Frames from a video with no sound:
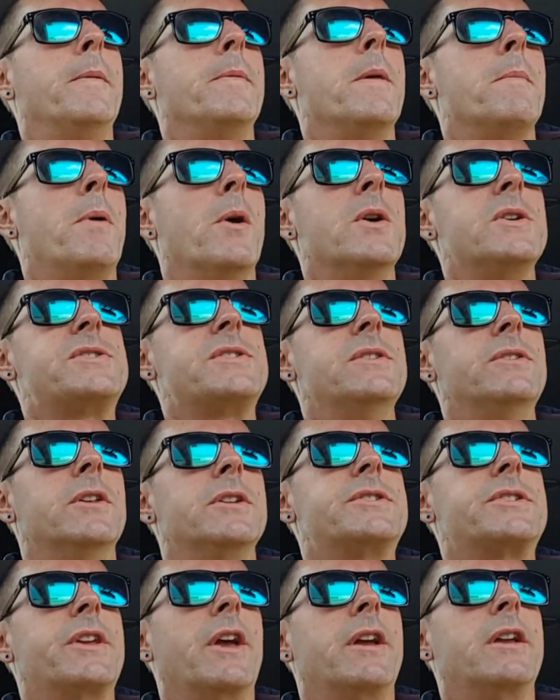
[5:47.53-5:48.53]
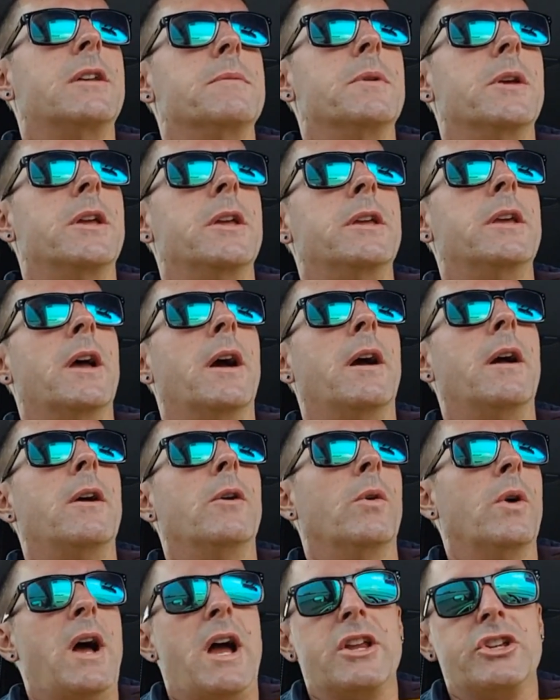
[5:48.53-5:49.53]
the person that's going to be,
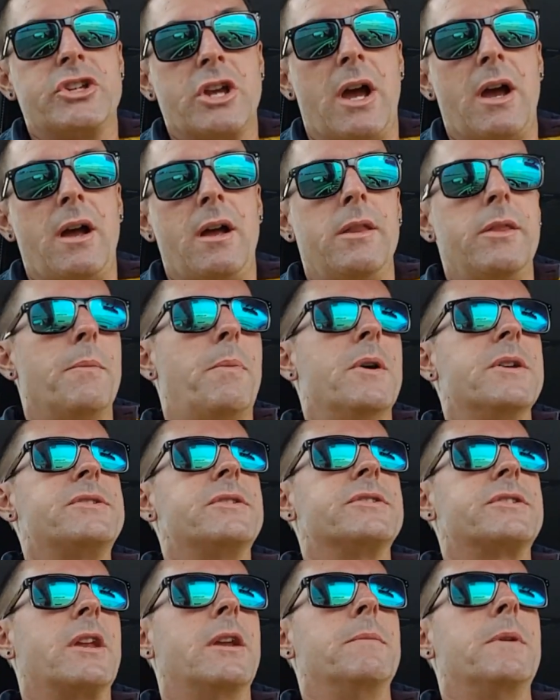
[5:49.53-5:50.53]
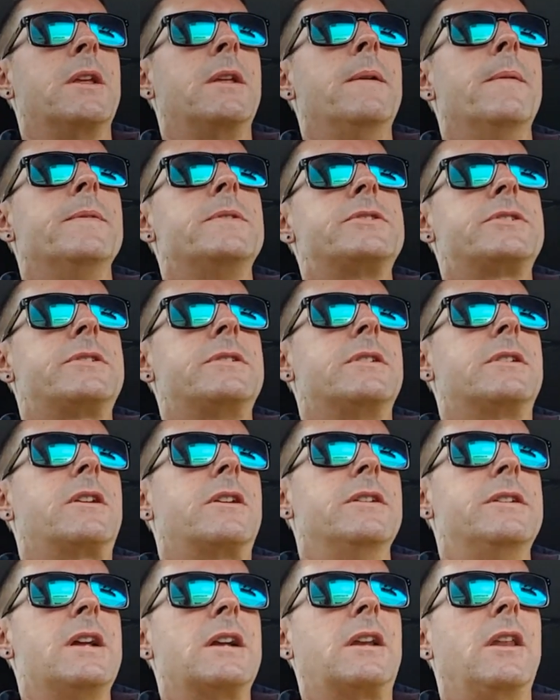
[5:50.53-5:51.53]
or HR, the person that's going to be
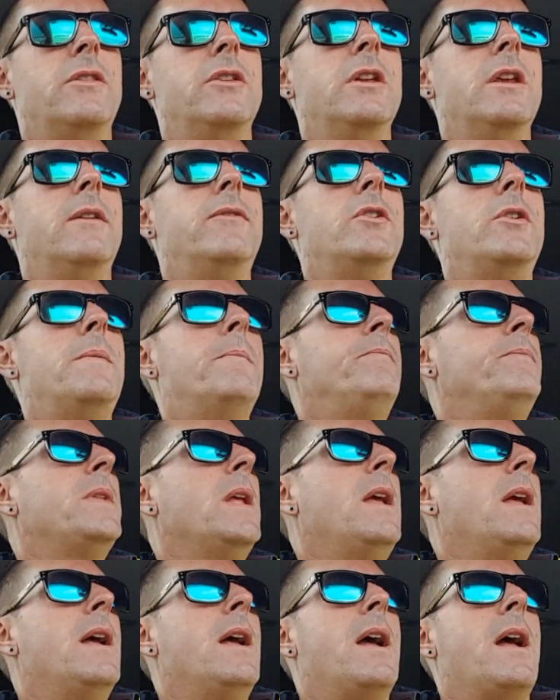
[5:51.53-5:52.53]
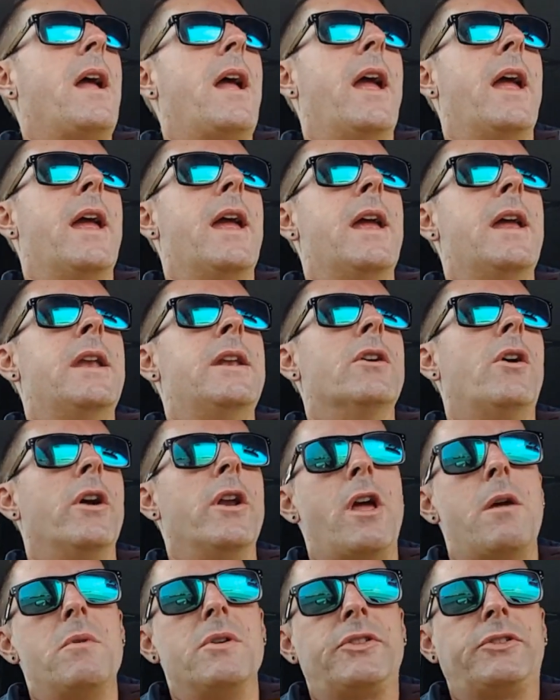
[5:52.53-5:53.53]
conducting the interview. And
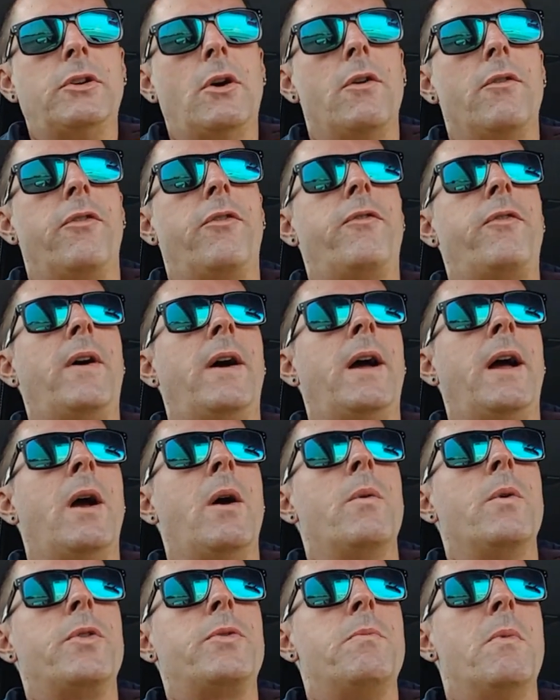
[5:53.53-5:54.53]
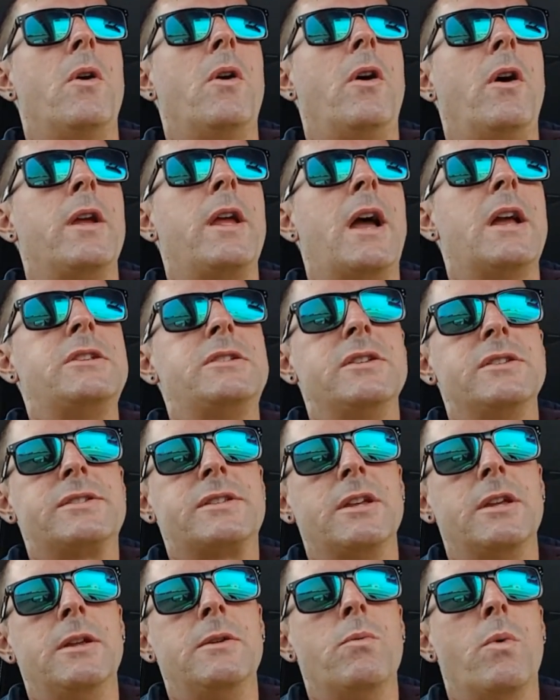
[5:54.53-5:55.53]
I know myself, with my
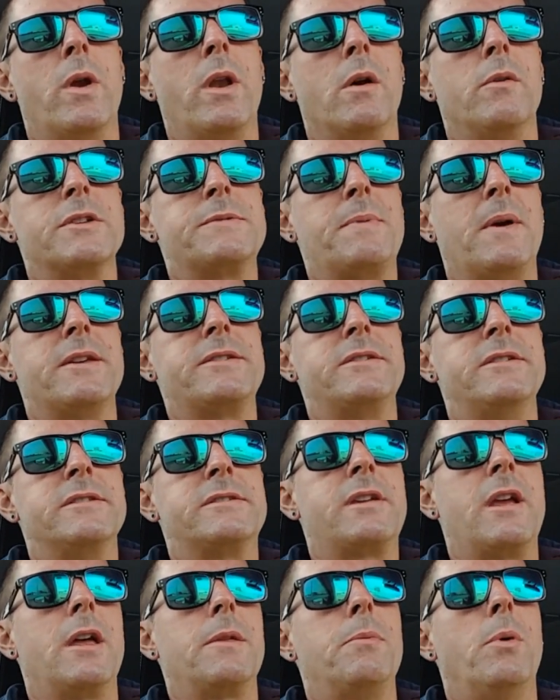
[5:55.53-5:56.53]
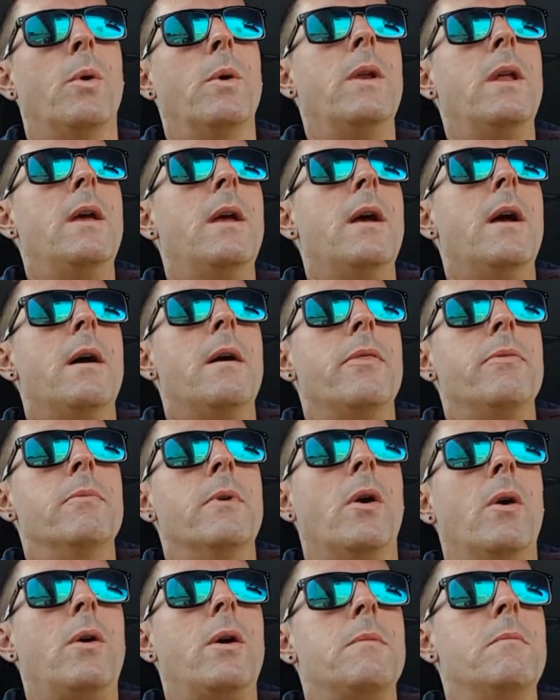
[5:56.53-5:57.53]
agency when I was based in Southport,
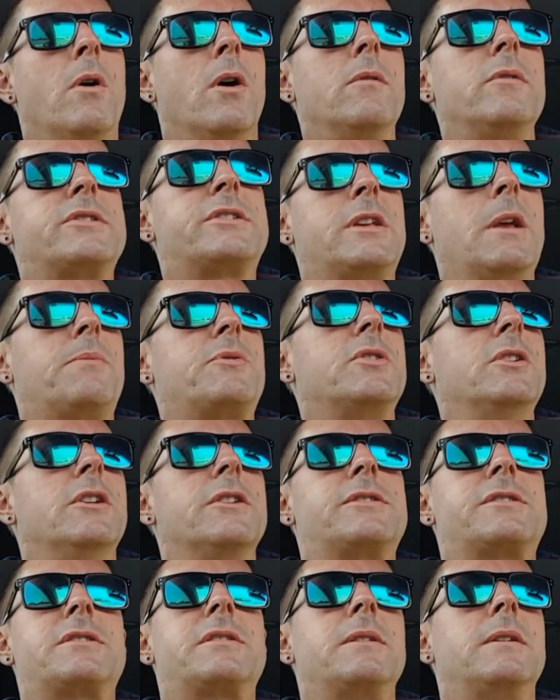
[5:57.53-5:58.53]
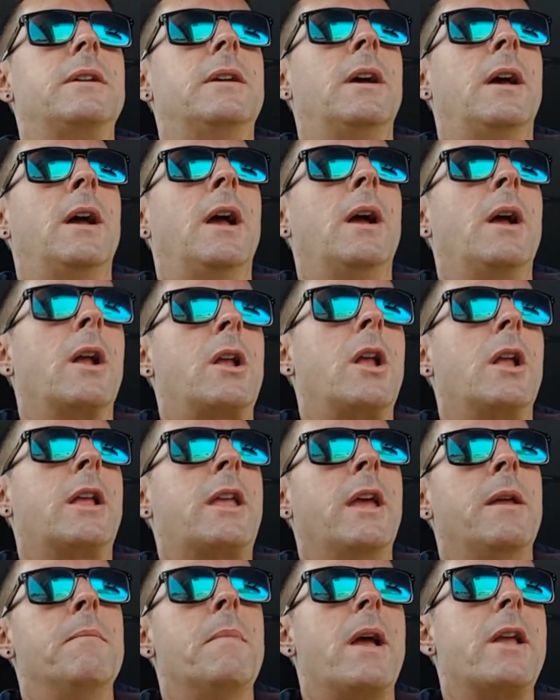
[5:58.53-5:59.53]
my receptionist
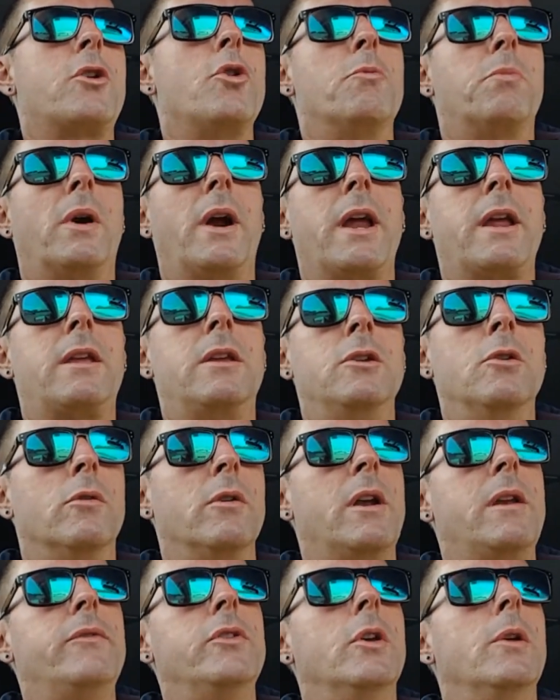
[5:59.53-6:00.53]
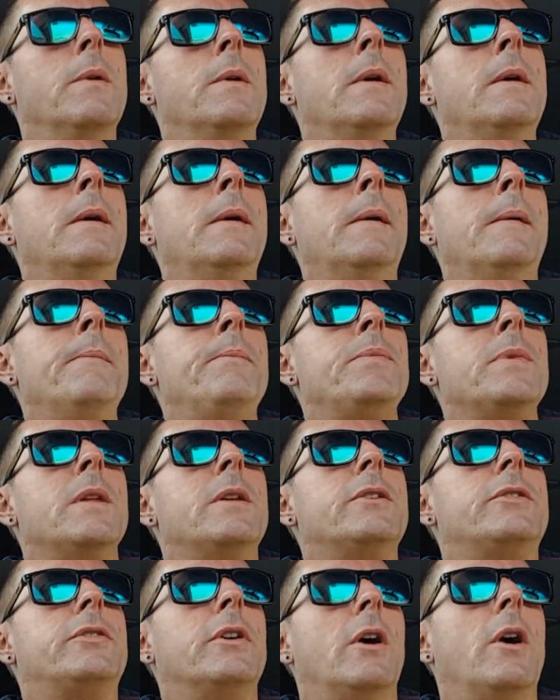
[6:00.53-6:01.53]
can make or break your interview.
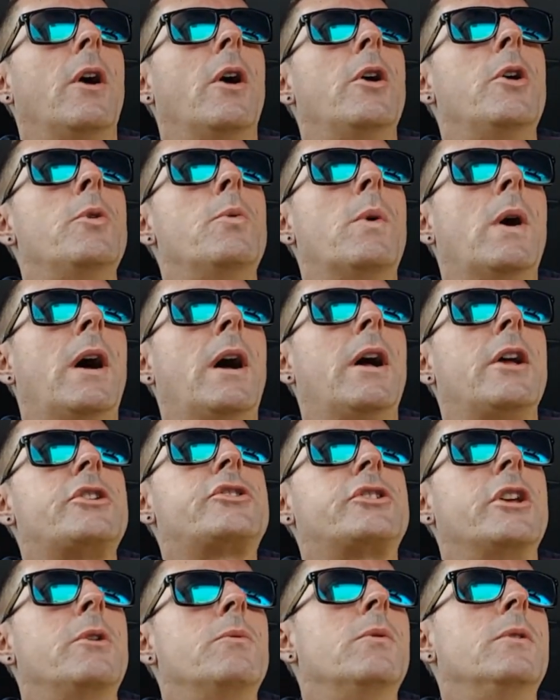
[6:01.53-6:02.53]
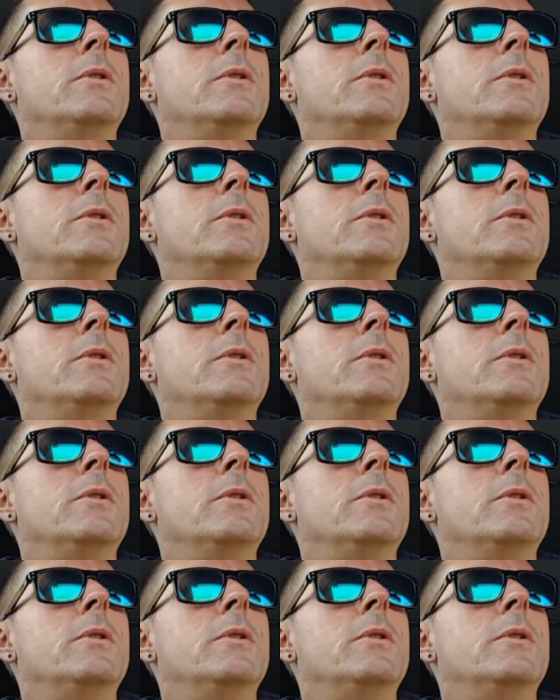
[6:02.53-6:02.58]
So she